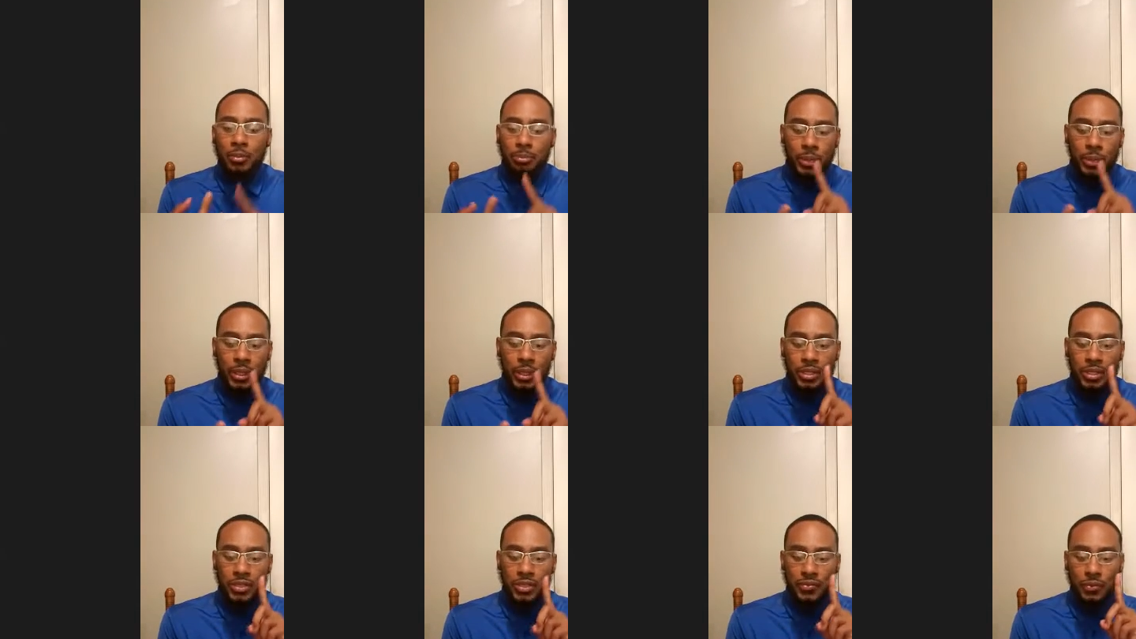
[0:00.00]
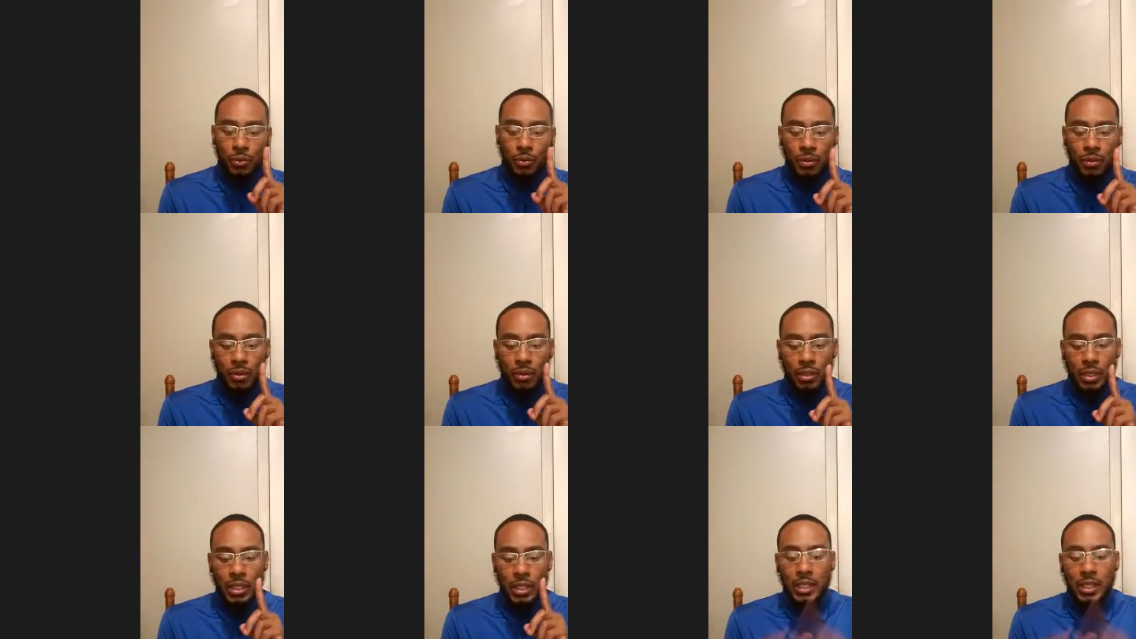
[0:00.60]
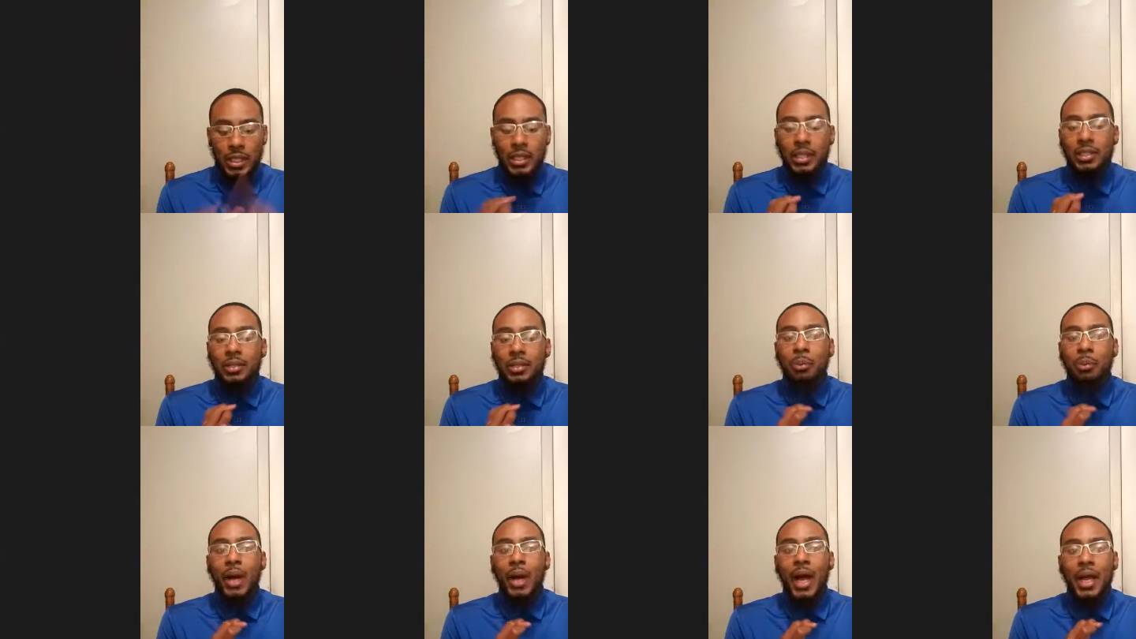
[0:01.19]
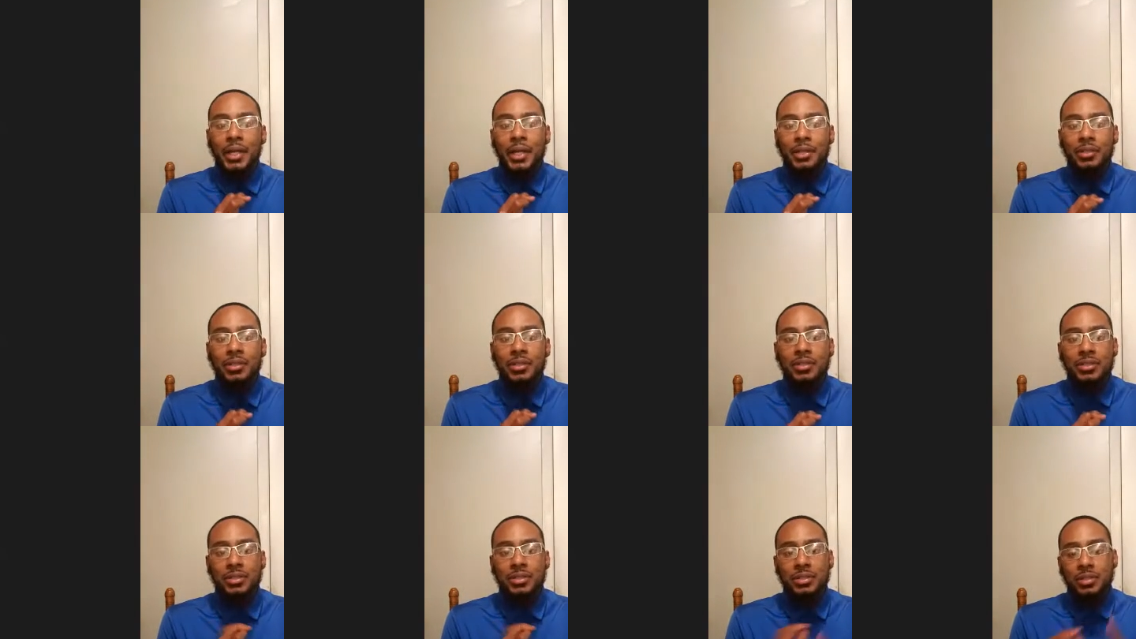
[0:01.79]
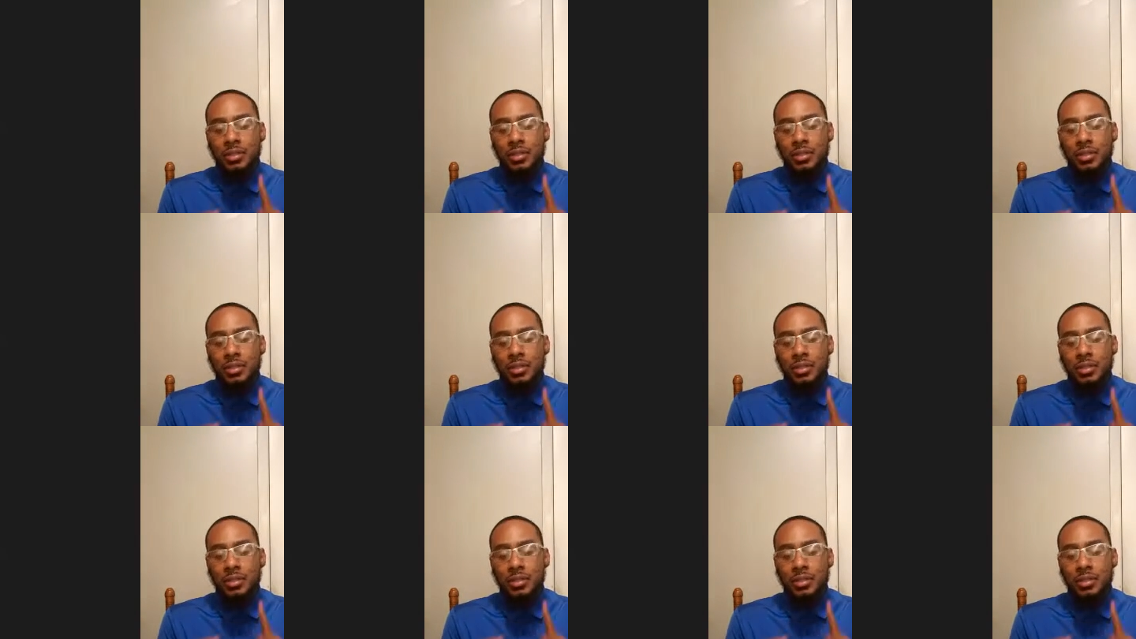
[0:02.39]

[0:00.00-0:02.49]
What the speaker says: a playlist for the buyers,